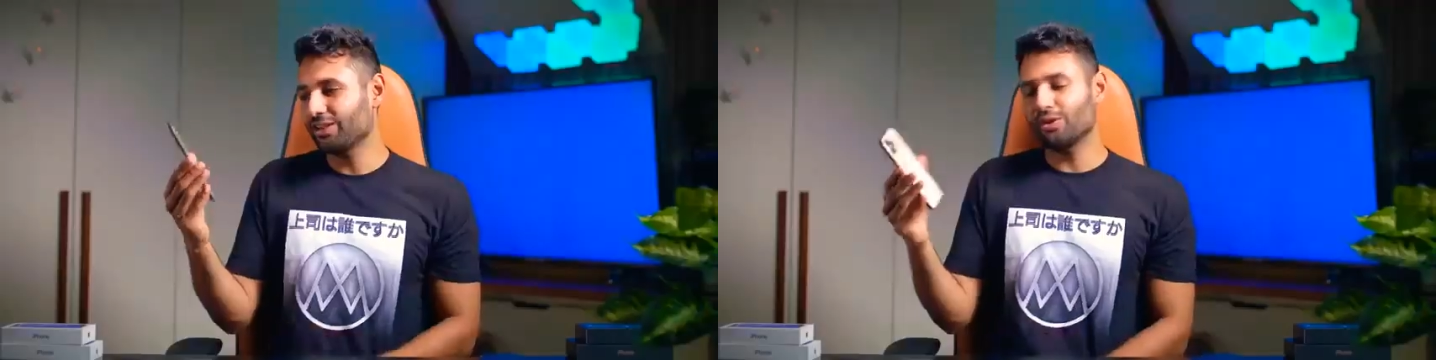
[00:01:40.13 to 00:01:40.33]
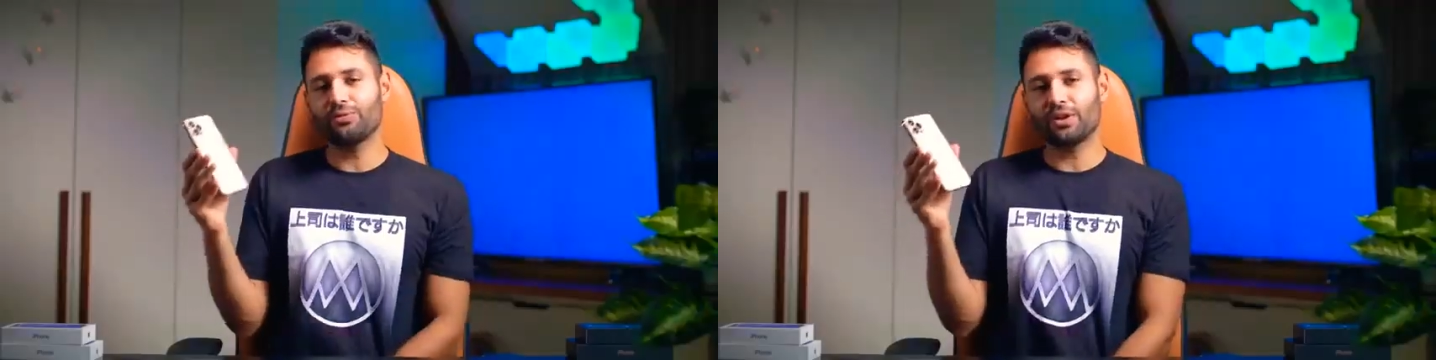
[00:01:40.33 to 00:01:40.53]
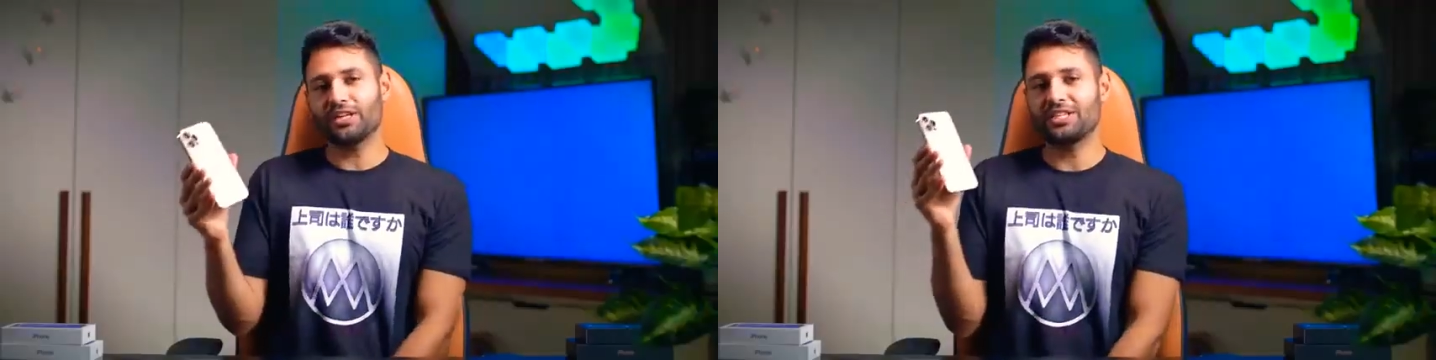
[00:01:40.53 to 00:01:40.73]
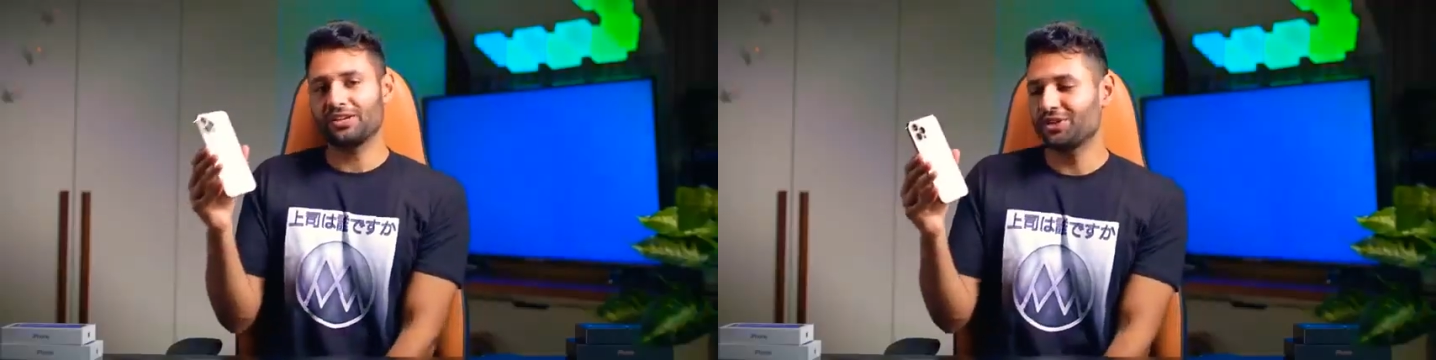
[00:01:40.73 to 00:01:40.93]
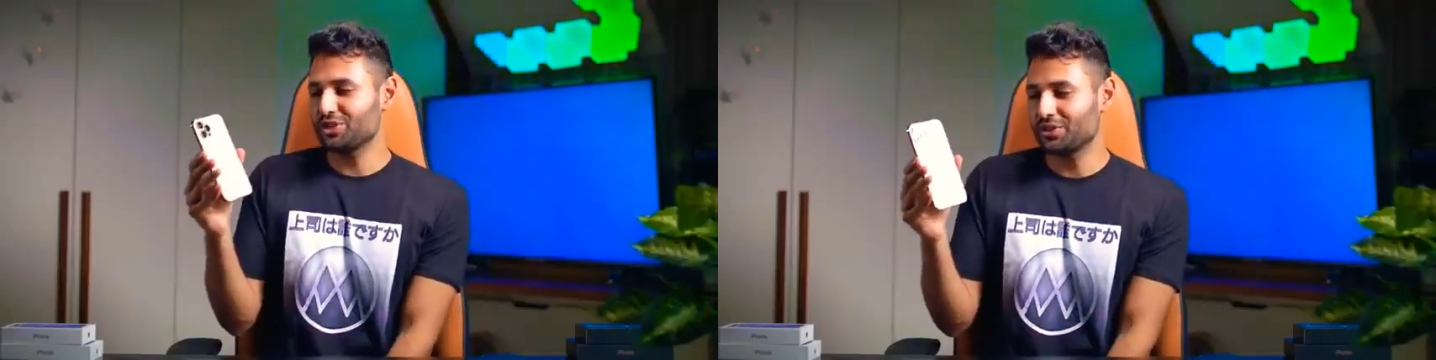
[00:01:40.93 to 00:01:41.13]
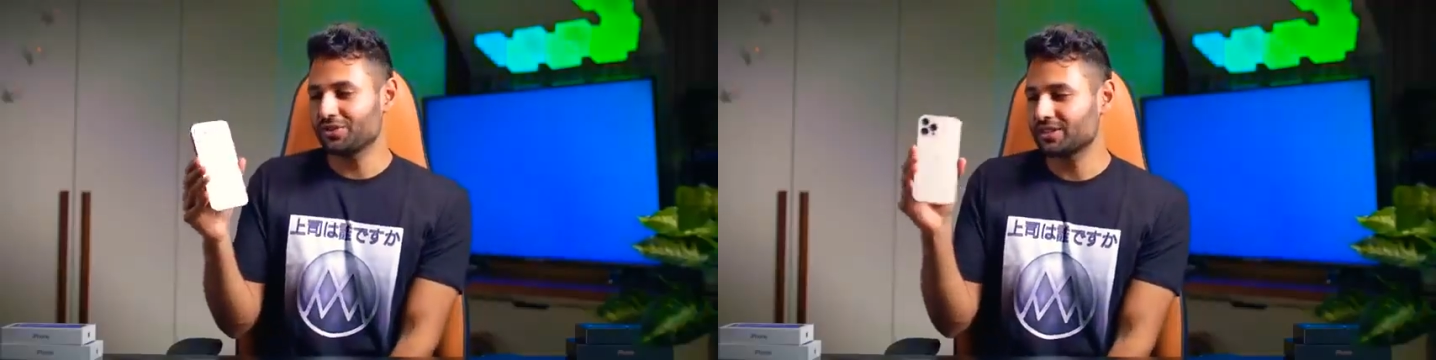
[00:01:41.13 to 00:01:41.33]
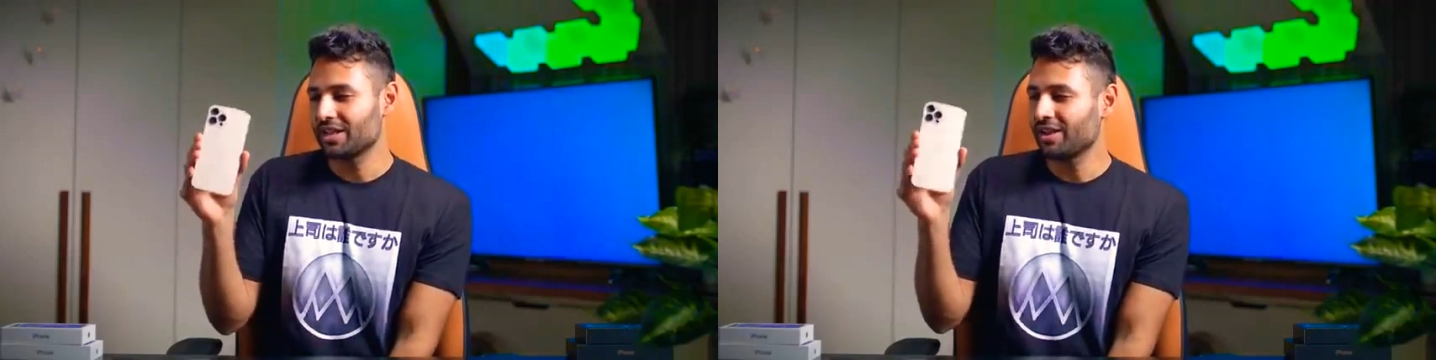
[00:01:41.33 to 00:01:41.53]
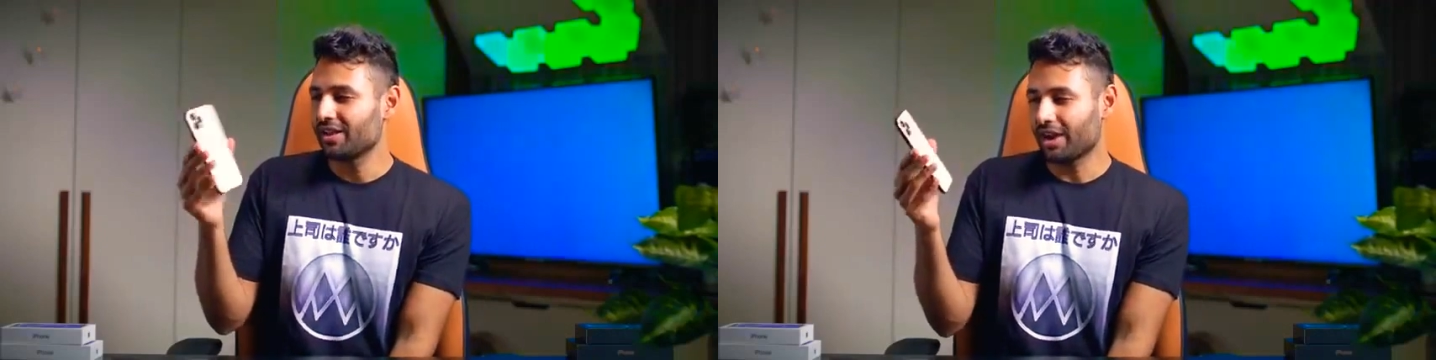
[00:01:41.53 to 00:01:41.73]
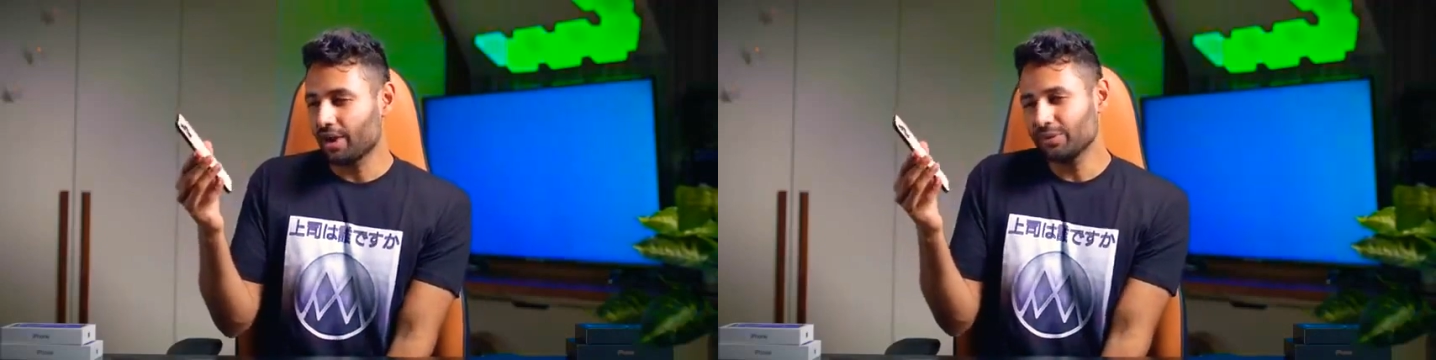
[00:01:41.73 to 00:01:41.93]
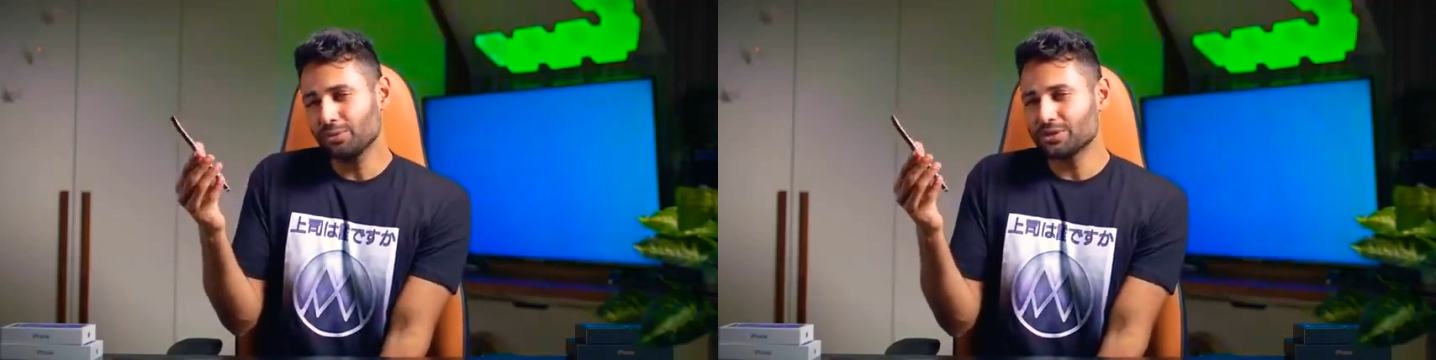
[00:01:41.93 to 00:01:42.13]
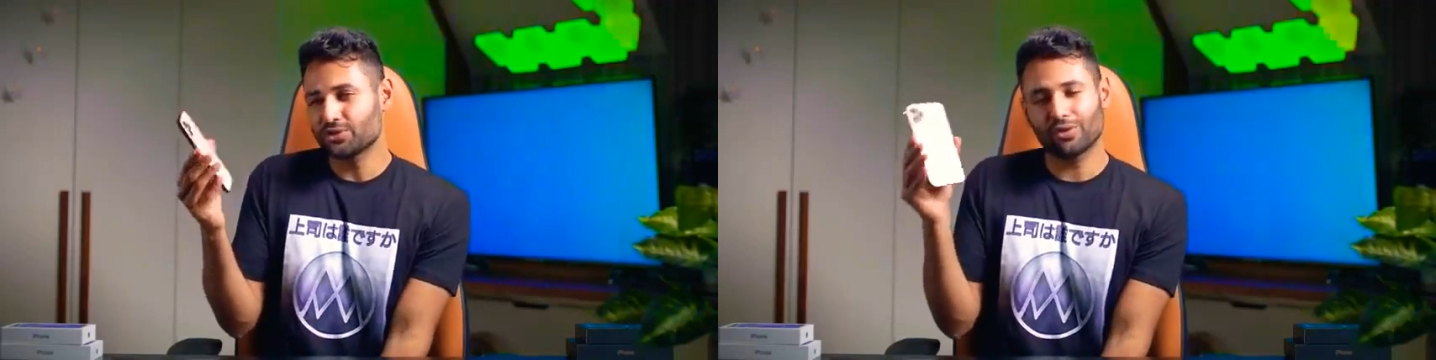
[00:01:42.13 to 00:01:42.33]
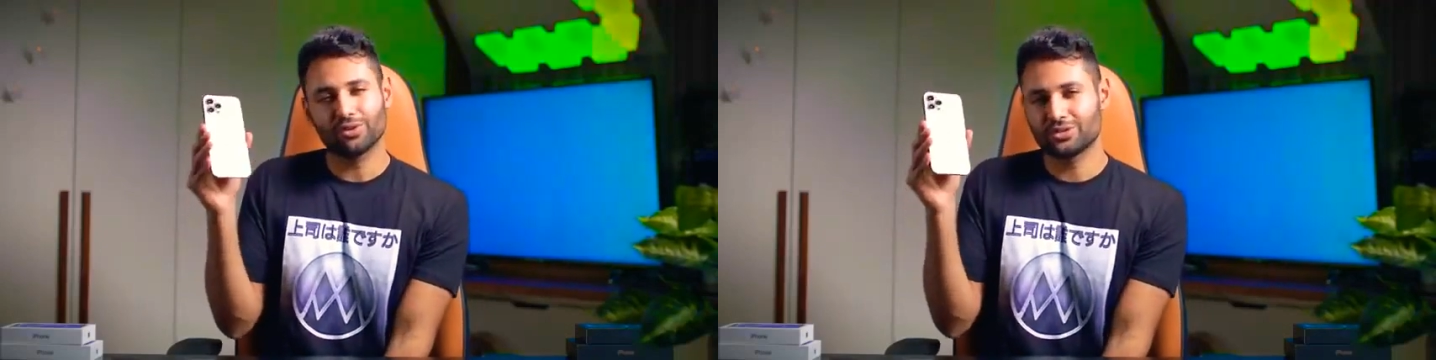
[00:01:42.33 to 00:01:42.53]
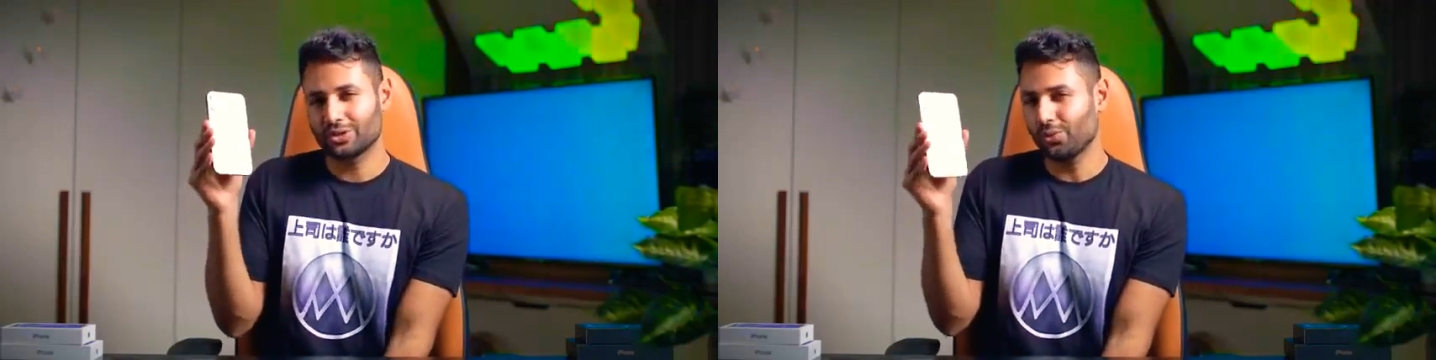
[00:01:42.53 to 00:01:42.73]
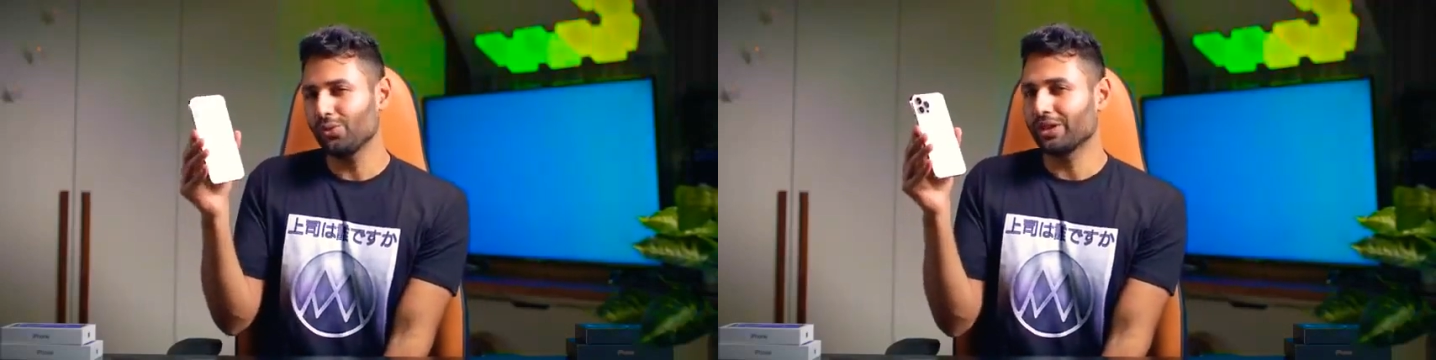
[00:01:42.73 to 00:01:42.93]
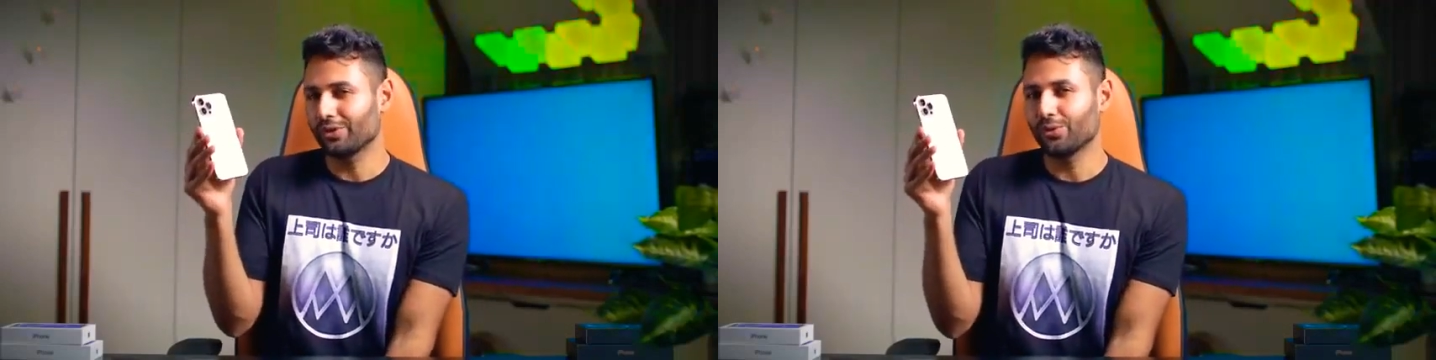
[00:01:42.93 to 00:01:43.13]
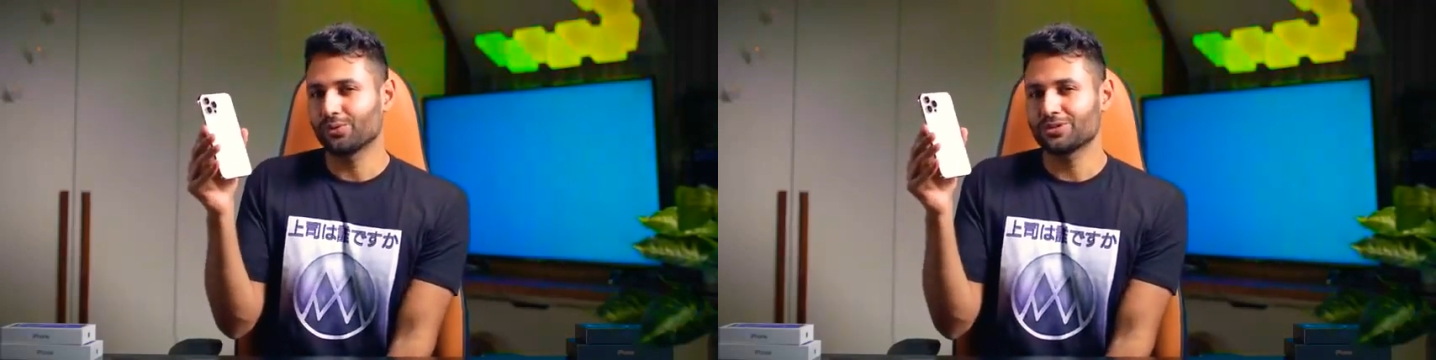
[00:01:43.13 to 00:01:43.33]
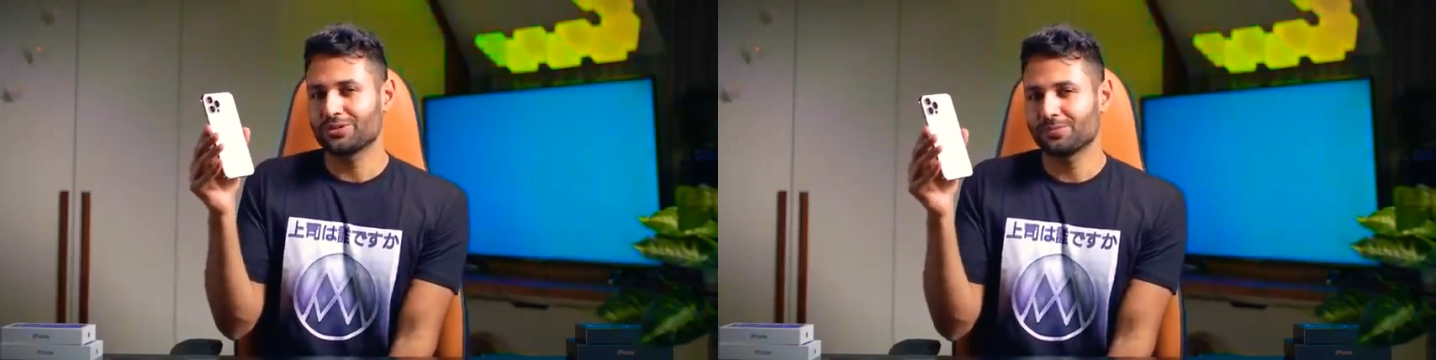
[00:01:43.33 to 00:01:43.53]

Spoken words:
a lot of lighting conditions, I would almost struggle to call that gold.